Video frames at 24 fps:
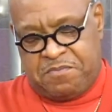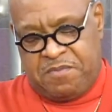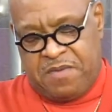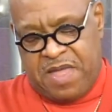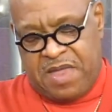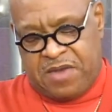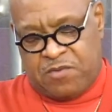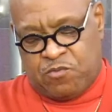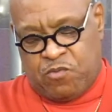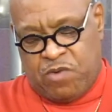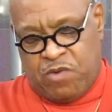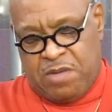
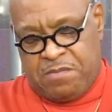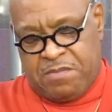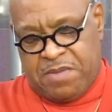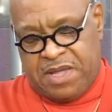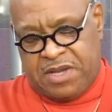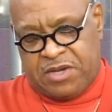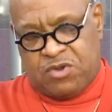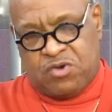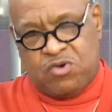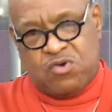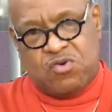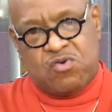and
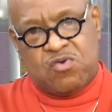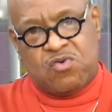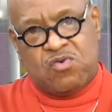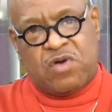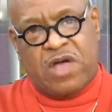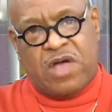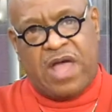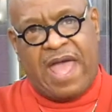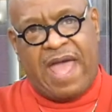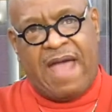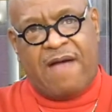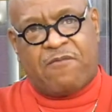women
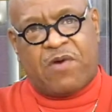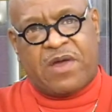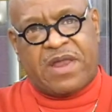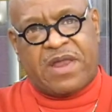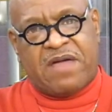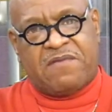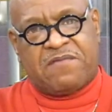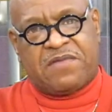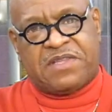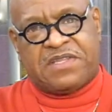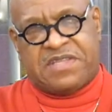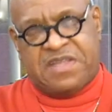who have
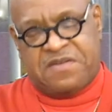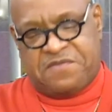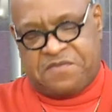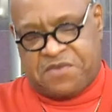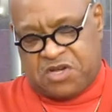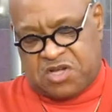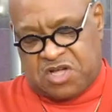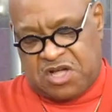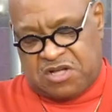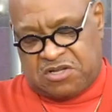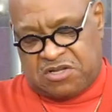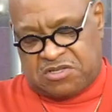whatever
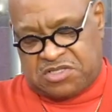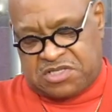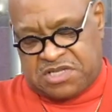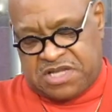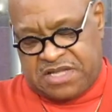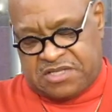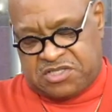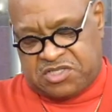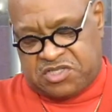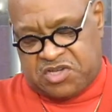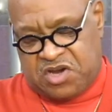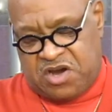
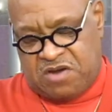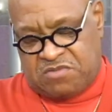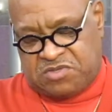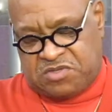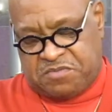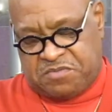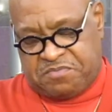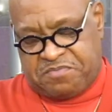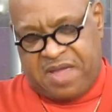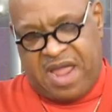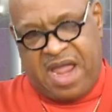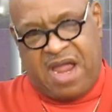difficulty in terms
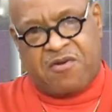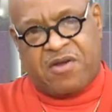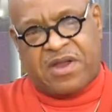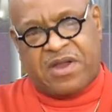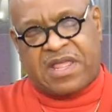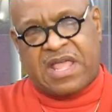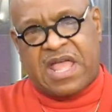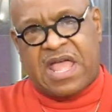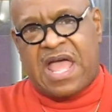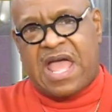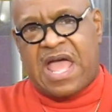of bearing.